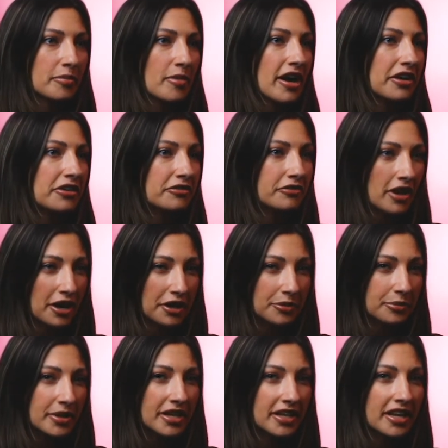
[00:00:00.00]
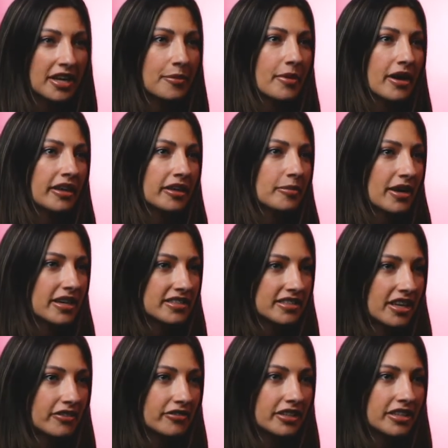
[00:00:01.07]
my environment and my
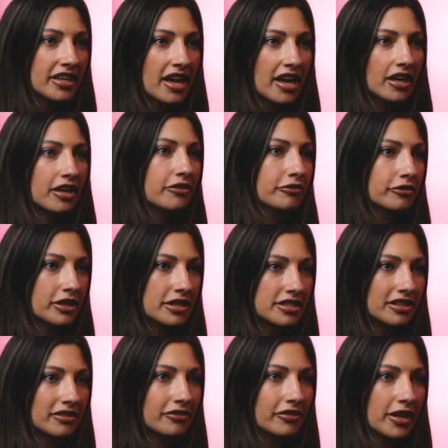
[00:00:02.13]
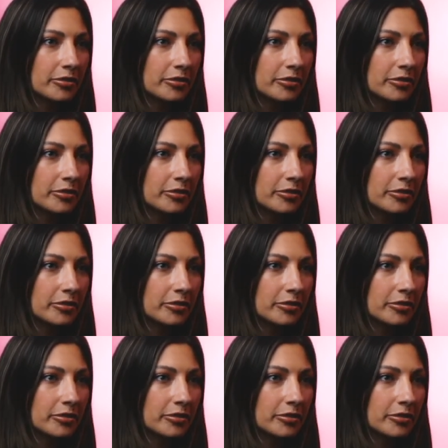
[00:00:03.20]
safety net of friends and